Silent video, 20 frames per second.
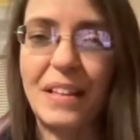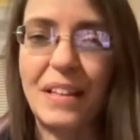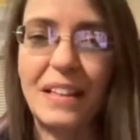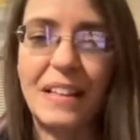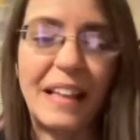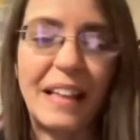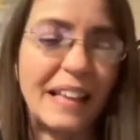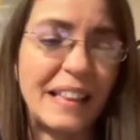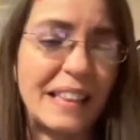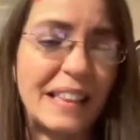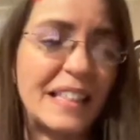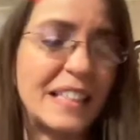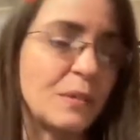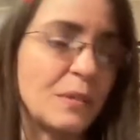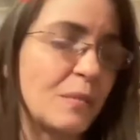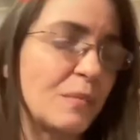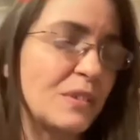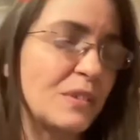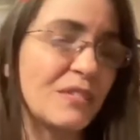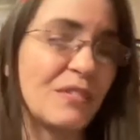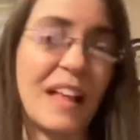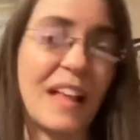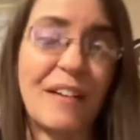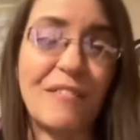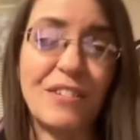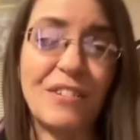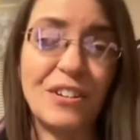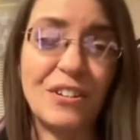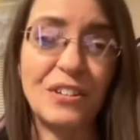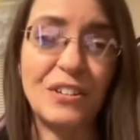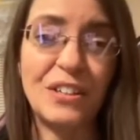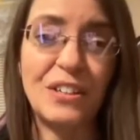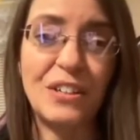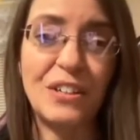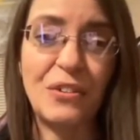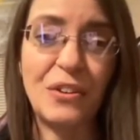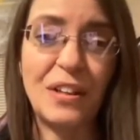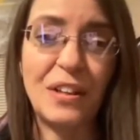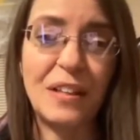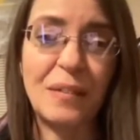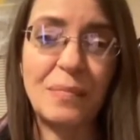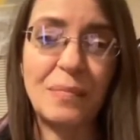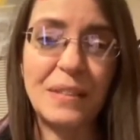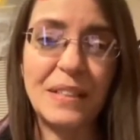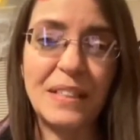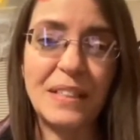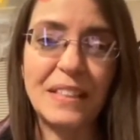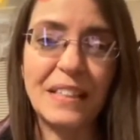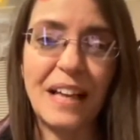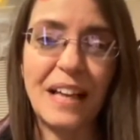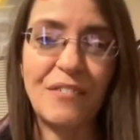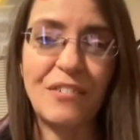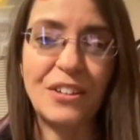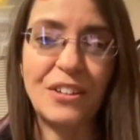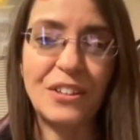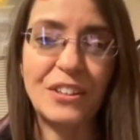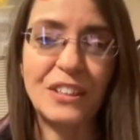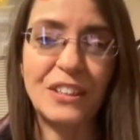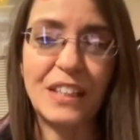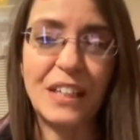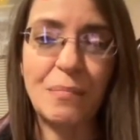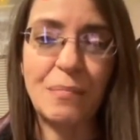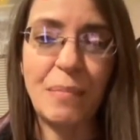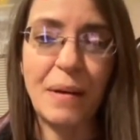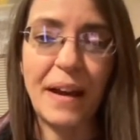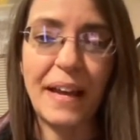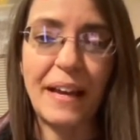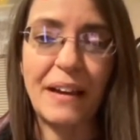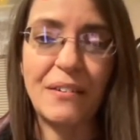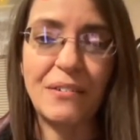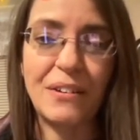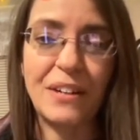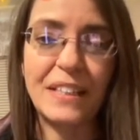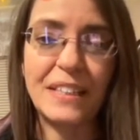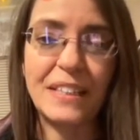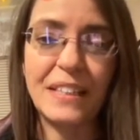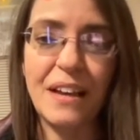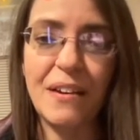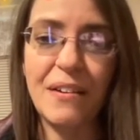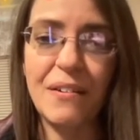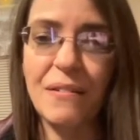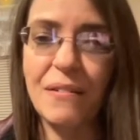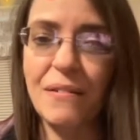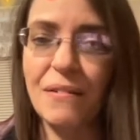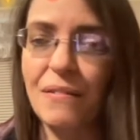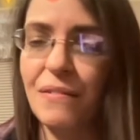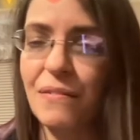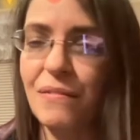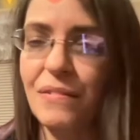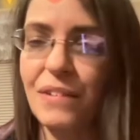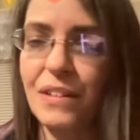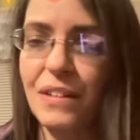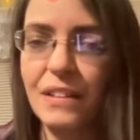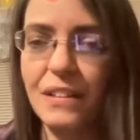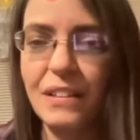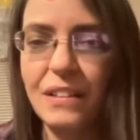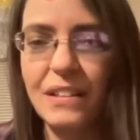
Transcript: Like this one was lavender and eucalyptus. Lavender is good on its own.